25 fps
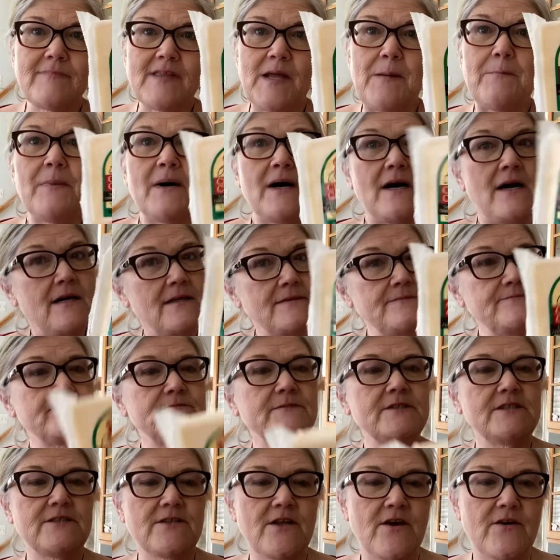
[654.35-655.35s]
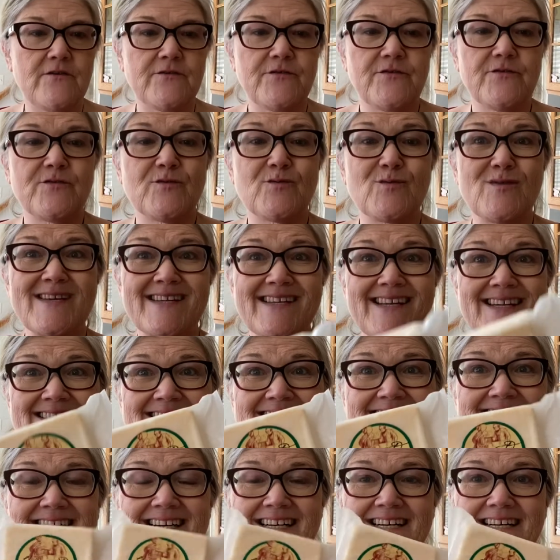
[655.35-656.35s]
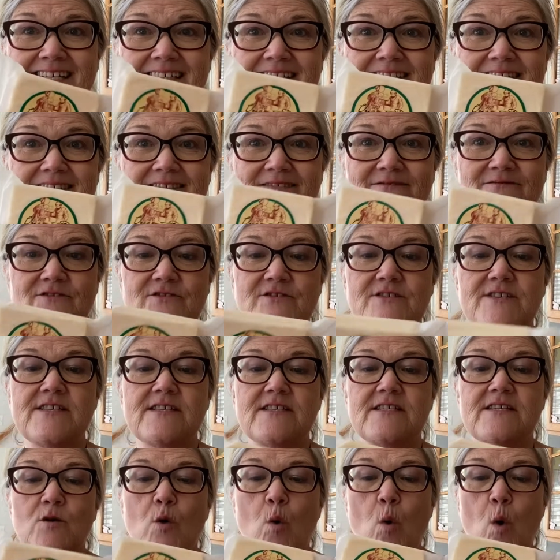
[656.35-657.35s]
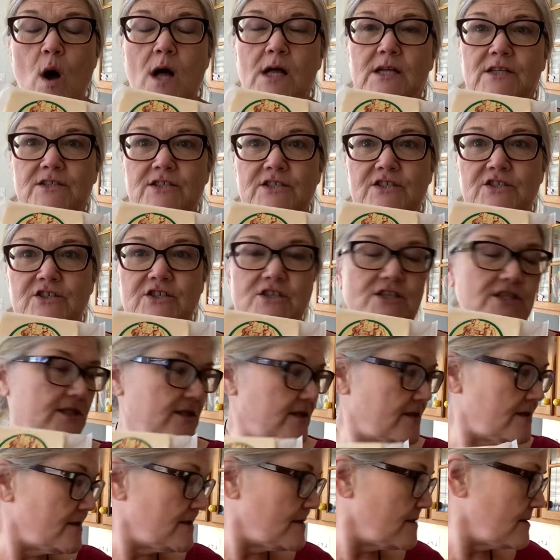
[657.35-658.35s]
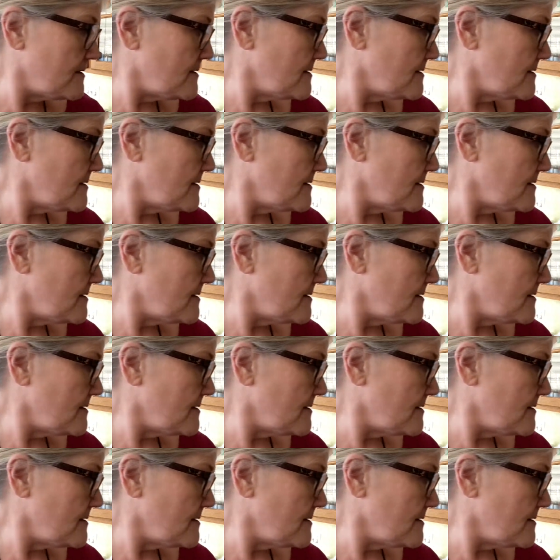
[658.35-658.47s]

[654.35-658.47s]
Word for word: but you know, $3.99 for this quality cheese.